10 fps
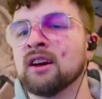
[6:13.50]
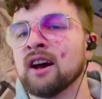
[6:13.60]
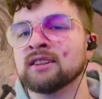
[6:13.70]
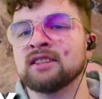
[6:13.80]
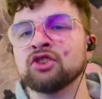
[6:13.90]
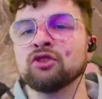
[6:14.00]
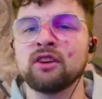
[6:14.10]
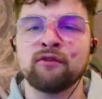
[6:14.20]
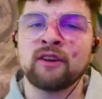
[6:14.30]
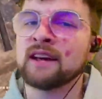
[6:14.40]
Essentially,
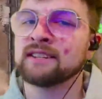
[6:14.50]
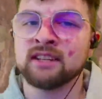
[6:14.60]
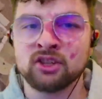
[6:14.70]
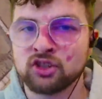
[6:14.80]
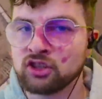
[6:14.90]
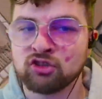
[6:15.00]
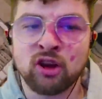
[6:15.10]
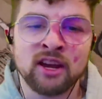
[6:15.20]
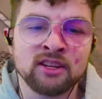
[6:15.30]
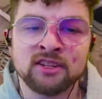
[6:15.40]
finessing is just
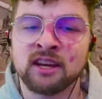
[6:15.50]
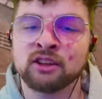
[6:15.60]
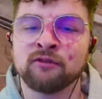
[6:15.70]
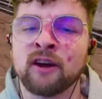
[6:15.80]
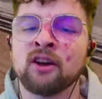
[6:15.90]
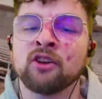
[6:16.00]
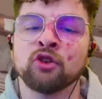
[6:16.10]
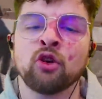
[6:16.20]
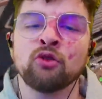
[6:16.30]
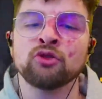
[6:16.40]
trying to take the fight on
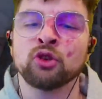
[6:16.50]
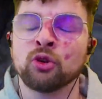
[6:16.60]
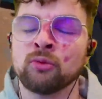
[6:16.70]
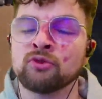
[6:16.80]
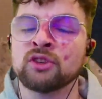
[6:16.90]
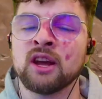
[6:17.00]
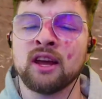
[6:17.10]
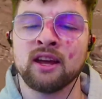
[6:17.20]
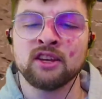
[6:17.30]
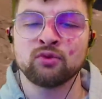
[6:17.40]
your own terms,
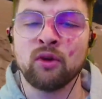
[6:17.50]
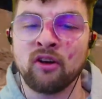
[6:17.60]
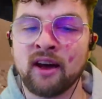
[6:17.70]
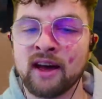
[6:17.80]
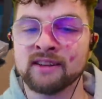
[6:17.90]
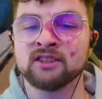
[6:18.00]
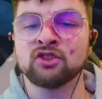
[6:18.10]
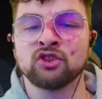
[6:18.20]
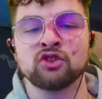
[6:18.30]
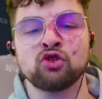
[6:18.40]
as well as
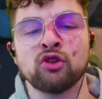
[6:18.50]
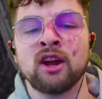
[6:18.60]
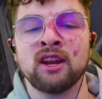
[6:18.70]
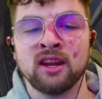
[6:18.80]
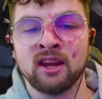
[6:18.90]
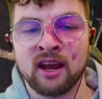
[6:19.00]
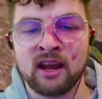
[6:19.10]
just creating an